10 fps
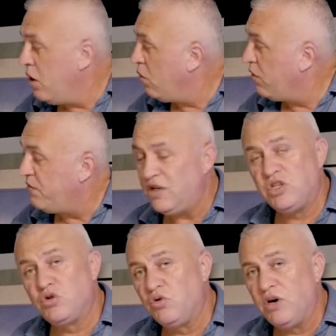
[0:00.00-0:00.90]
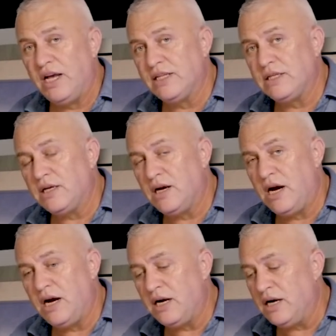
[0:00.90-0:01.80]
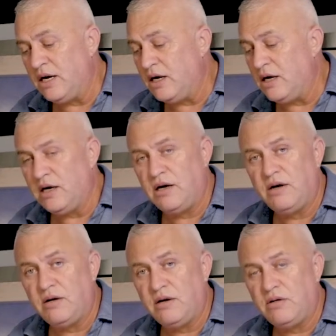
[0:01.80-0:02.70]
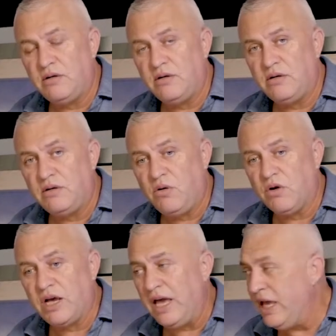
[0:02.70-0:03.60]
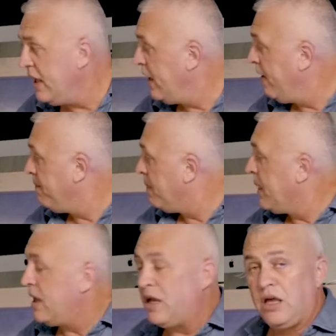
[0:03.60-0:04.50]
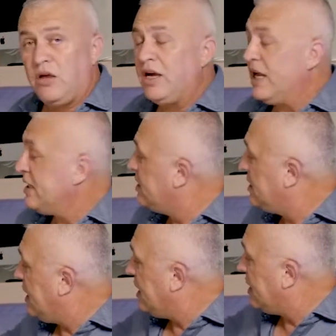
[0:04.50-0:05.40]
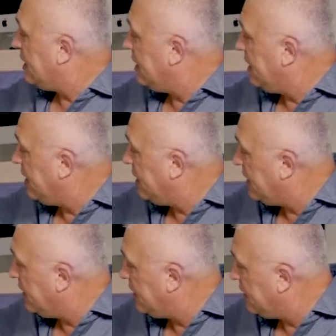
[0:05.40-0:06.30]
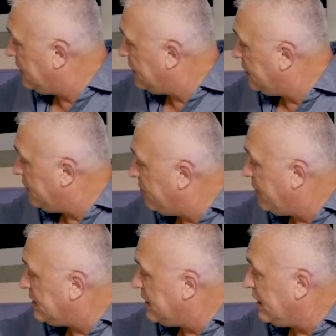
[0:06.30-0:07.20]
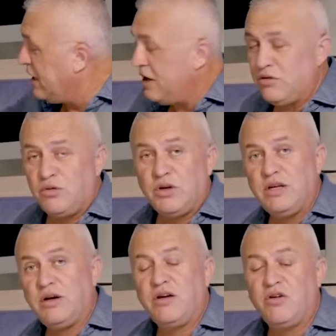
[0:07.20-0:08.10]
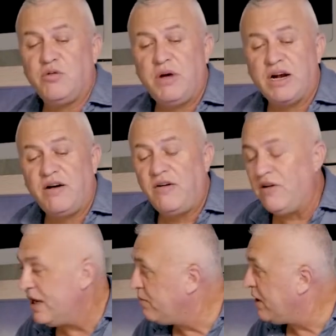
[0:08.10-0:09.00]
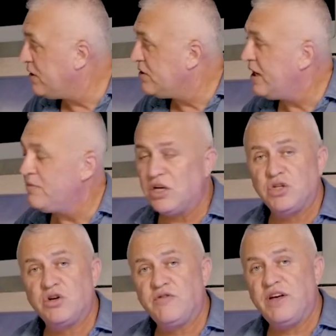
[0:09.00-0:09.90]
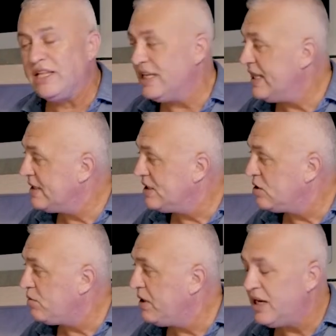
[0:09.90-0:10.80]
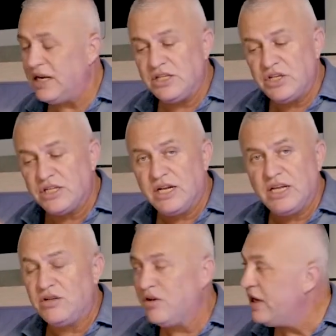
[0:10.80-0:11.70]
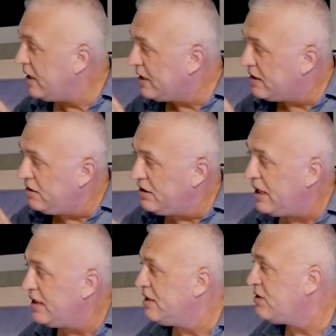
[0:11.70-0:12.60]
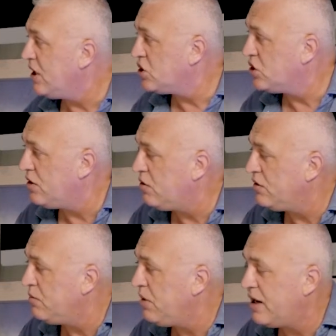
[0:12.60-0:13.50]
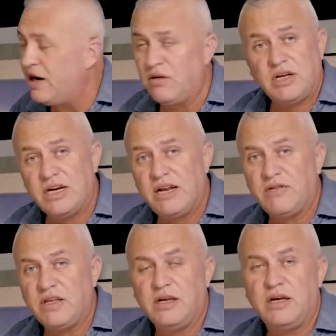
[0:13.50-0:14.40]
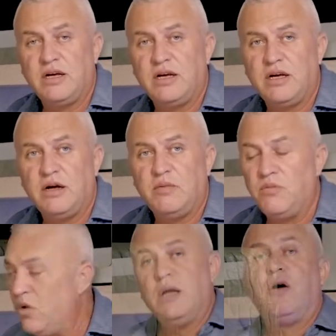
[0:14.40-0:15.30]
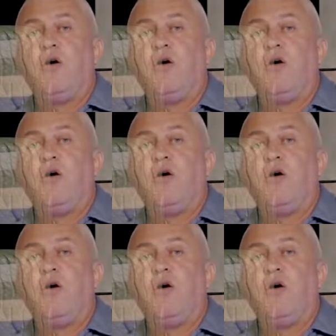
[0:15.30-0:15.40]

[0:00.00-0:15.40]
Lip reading: When these two lights are okay, you gotta start messing around with your background light, because you gotta make sure that it doesn't spill. It's just a little, you gotta get the texture on the background and nothing more.